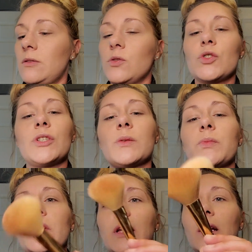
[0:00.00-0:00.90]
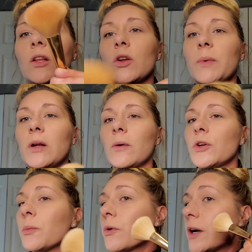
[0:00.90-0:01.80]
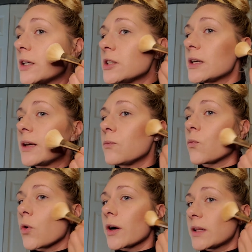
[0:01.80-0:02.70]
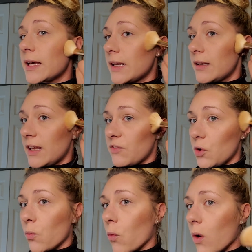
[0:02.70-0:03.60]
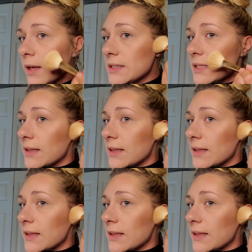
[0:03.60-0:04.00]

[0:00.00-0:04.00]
Just put that a little bit on your brush and work that if you want